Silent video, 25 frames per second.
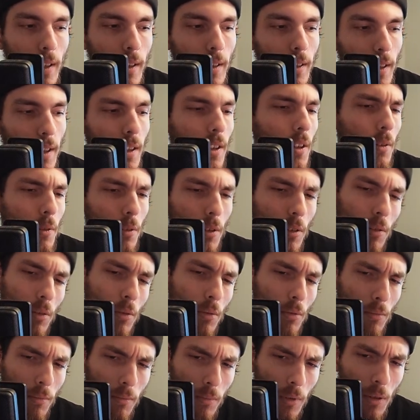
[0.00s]
you know,
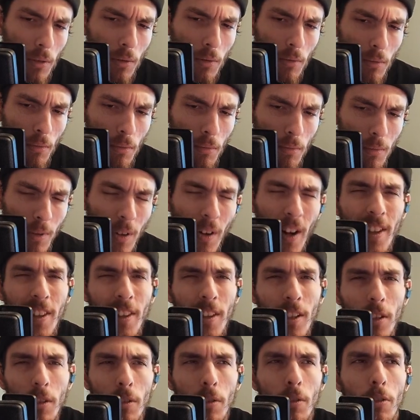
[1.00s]
you you you know, I
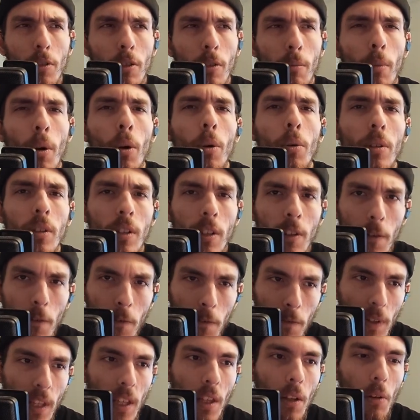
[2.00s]
think you're supposed to
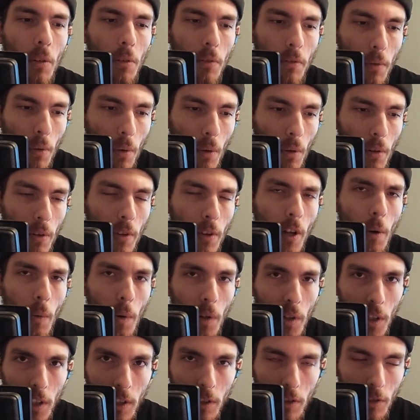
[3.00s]
feel for their
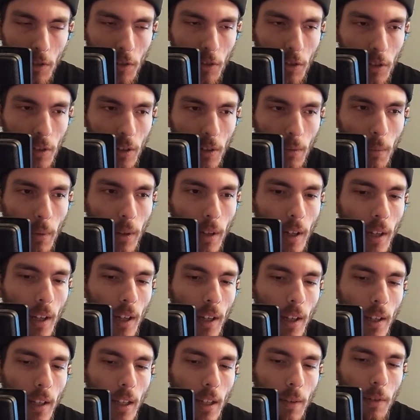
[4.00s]
relationship,
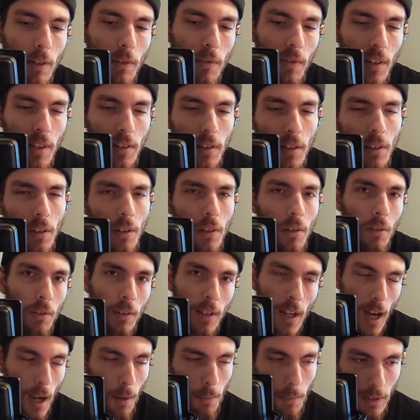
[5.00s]
even if it is a little
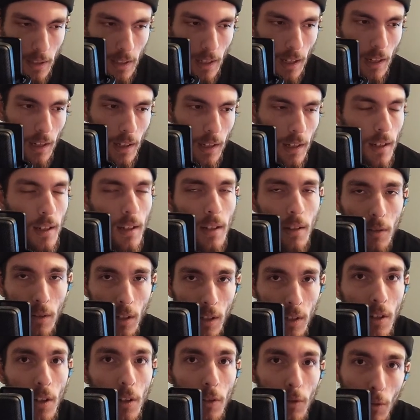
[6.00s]
complicated. It is
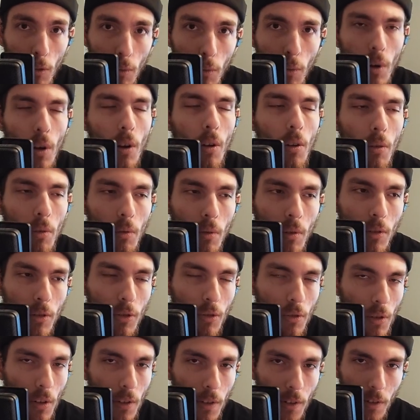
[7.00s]
it does grow
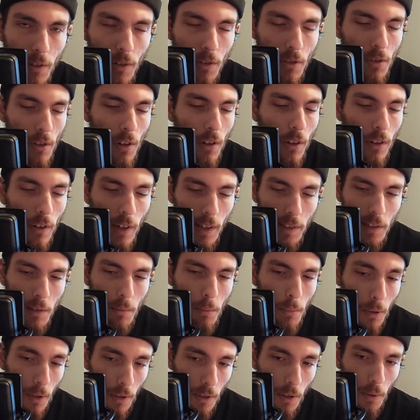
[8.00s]
stronger and stronger as the
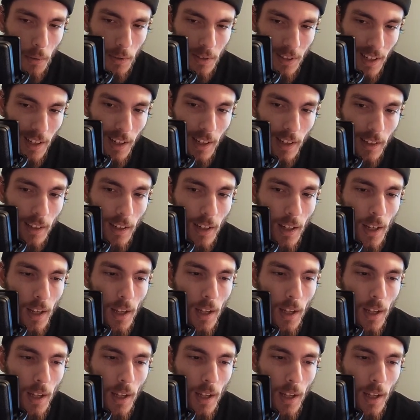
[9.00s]
book goes on,